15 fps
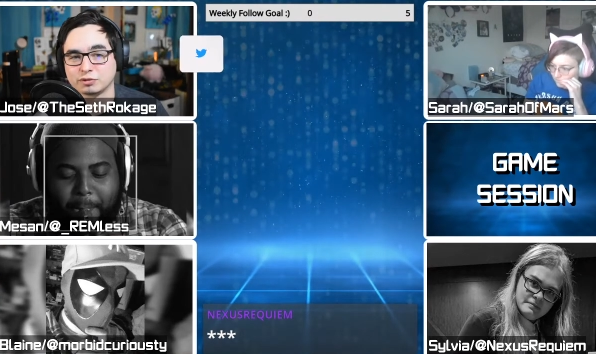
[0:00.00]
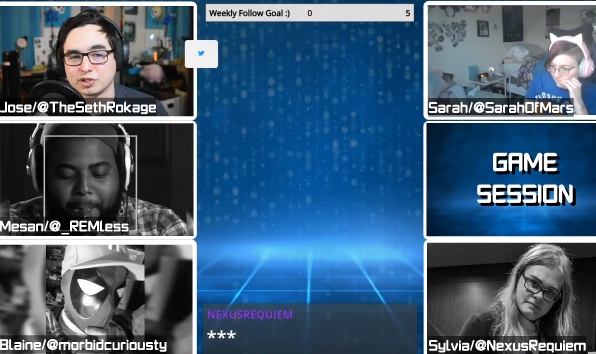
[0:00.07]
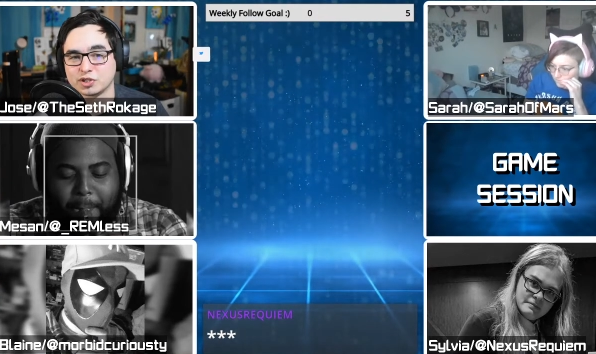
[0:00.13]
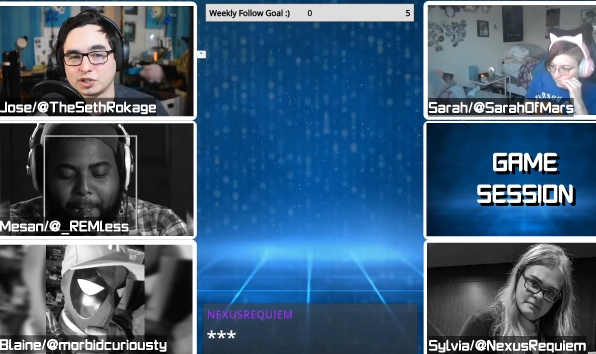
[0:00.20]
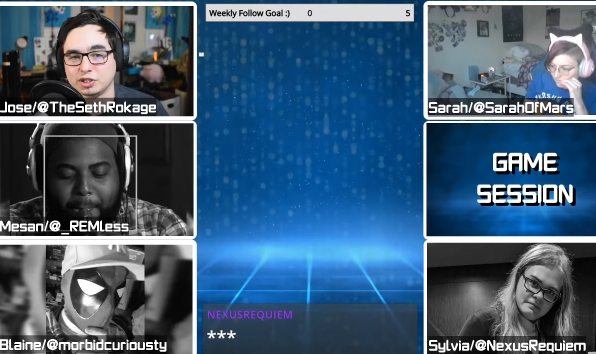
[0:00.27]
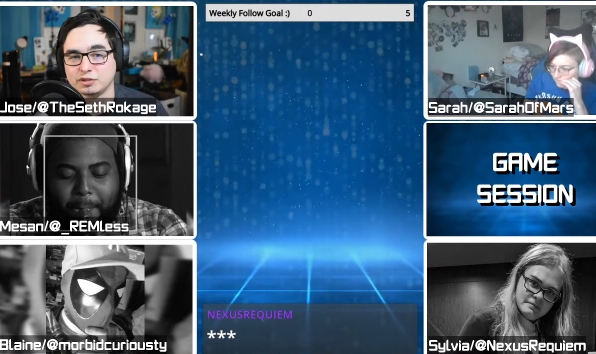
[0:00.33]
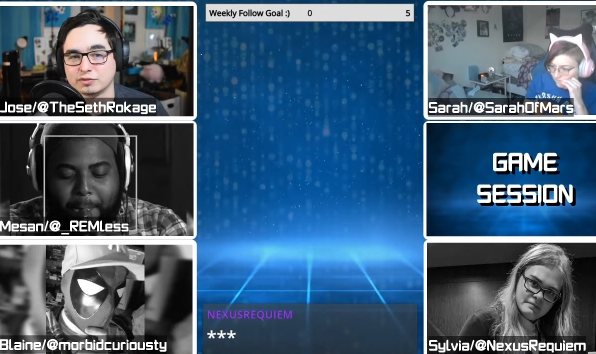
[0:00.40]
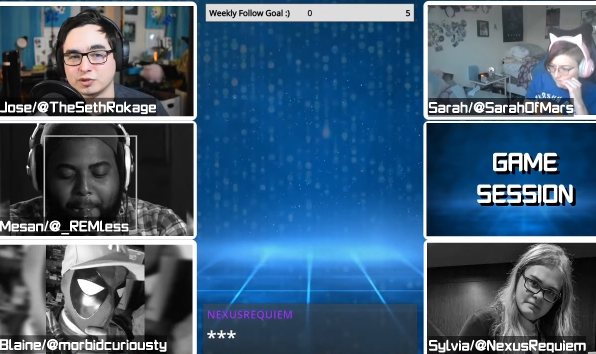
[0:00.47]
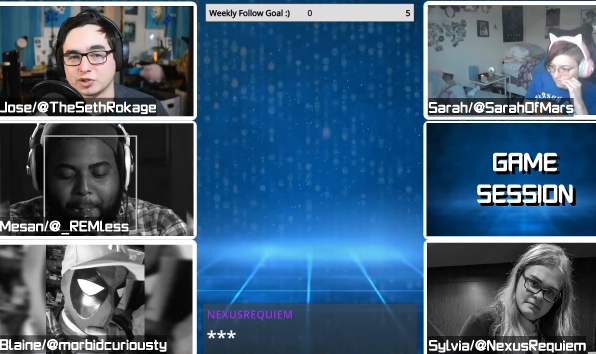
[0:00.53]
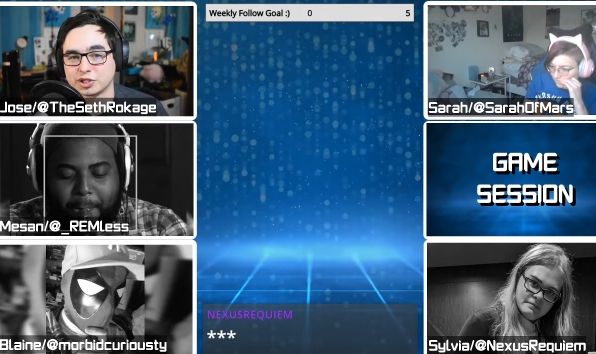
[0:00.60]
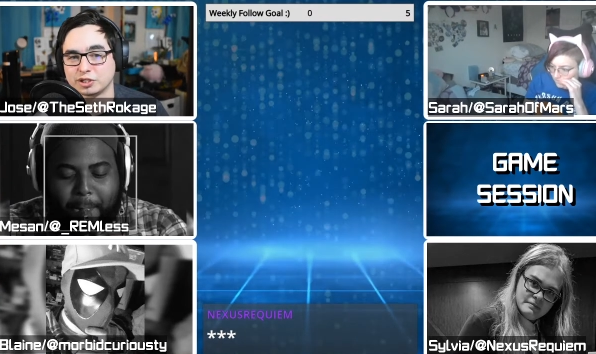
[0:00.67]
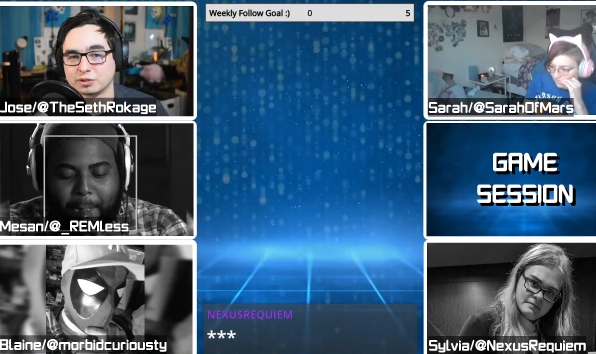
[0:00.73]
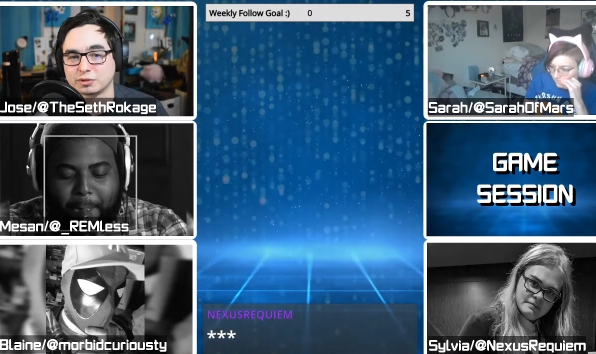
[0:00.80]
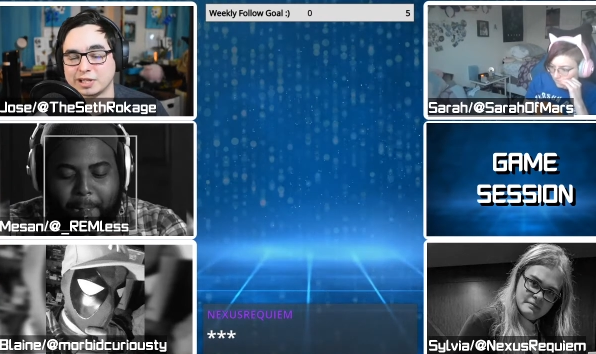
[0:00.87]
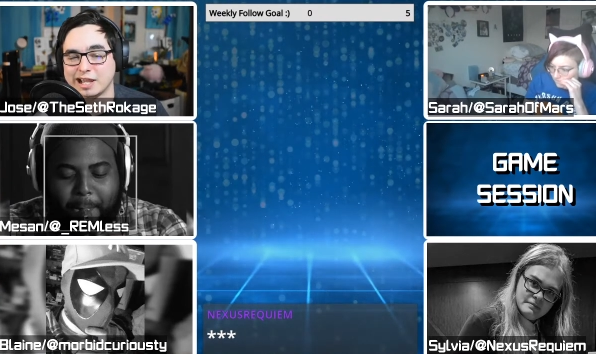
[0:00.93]
Speaker 1: Resident
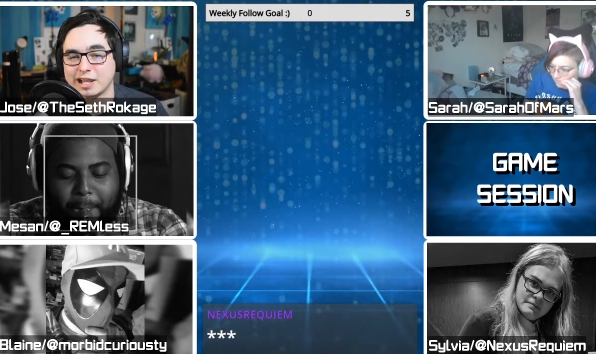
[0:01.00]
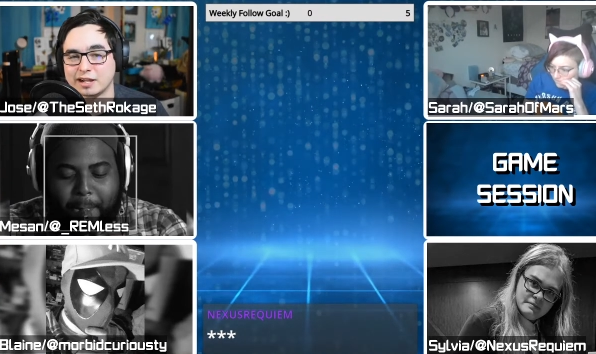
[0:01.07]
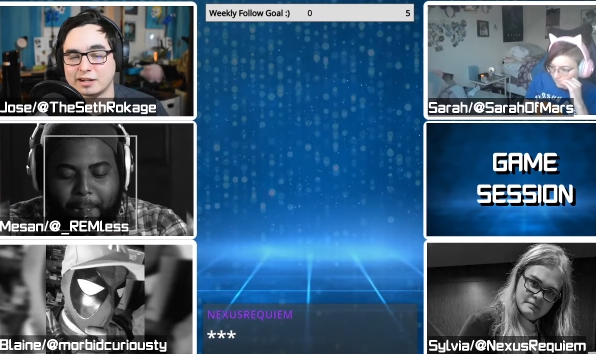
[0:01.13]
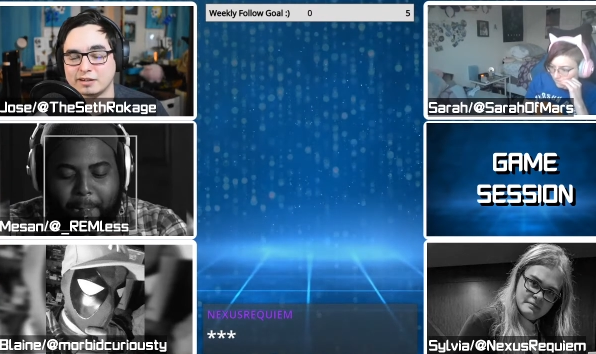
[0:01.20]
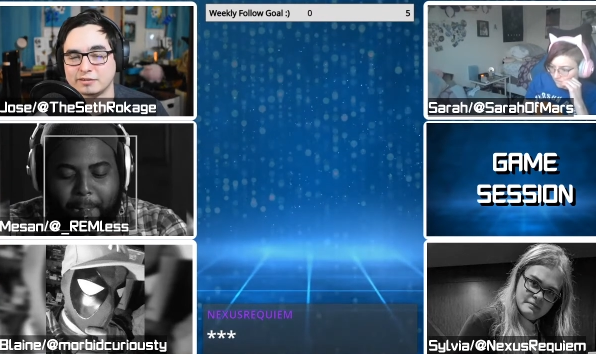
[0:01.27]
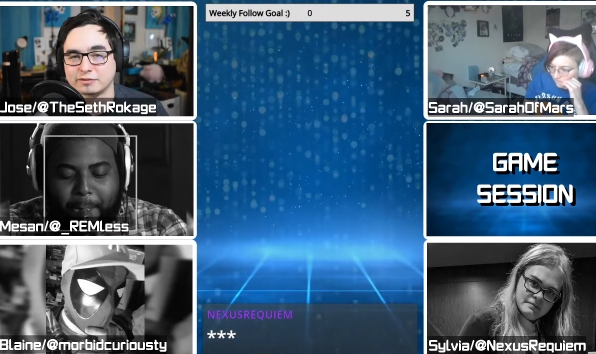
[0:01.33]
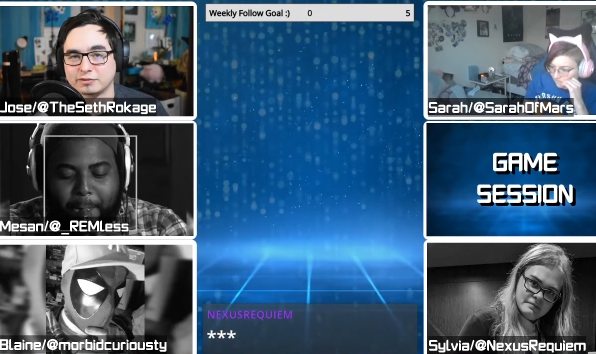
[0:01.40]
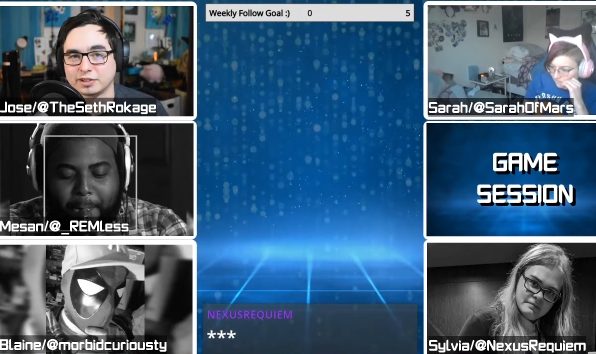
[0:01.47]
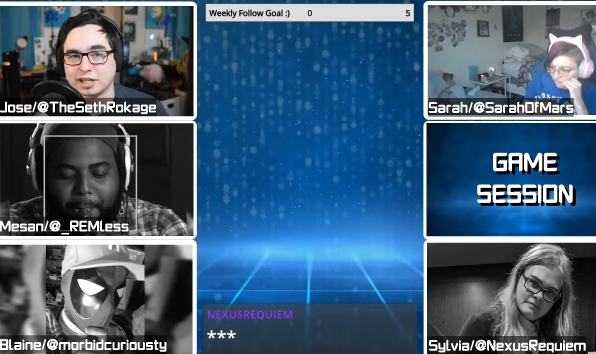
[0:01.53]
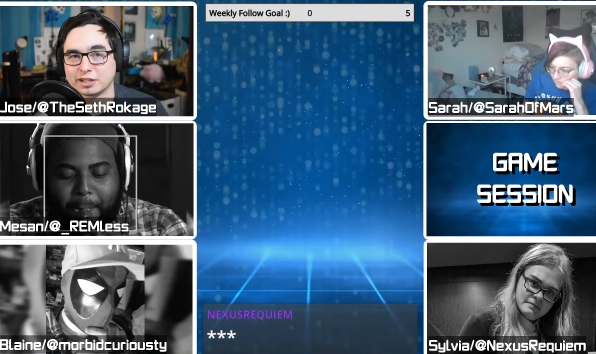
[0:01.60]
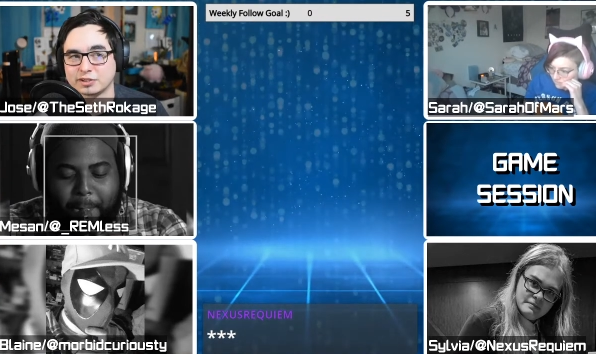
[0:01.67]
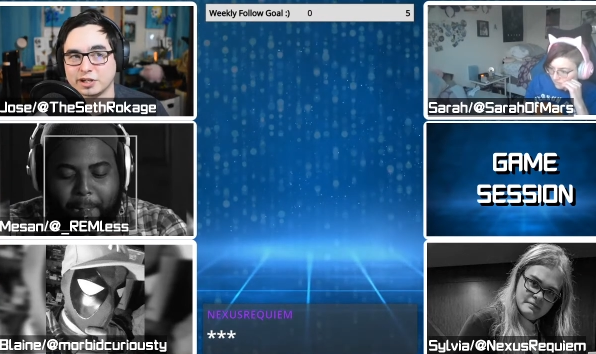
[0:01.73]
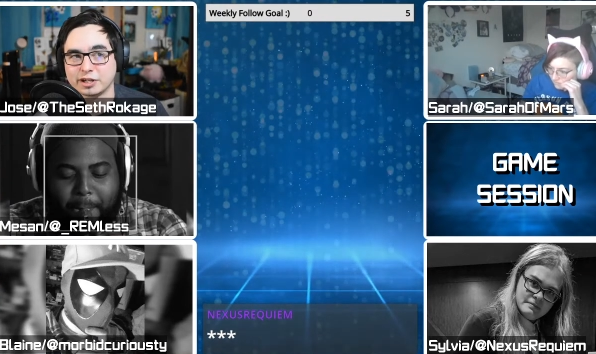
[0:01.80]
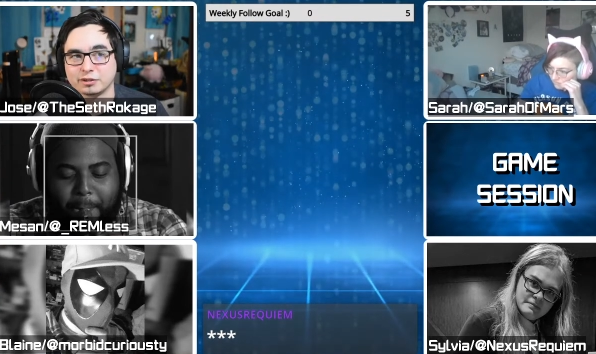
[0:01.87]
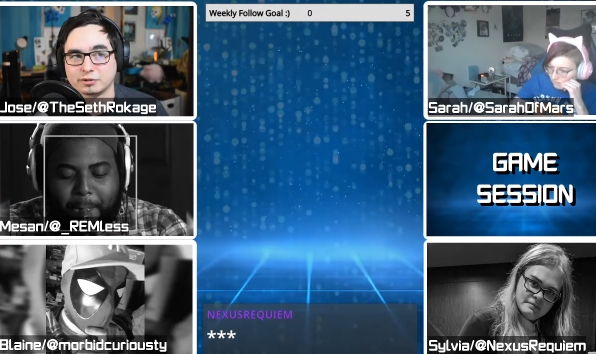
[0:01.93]
Evils I don't have,
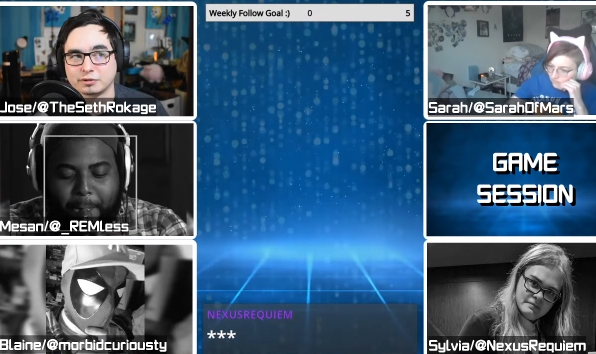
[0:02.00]
get Dino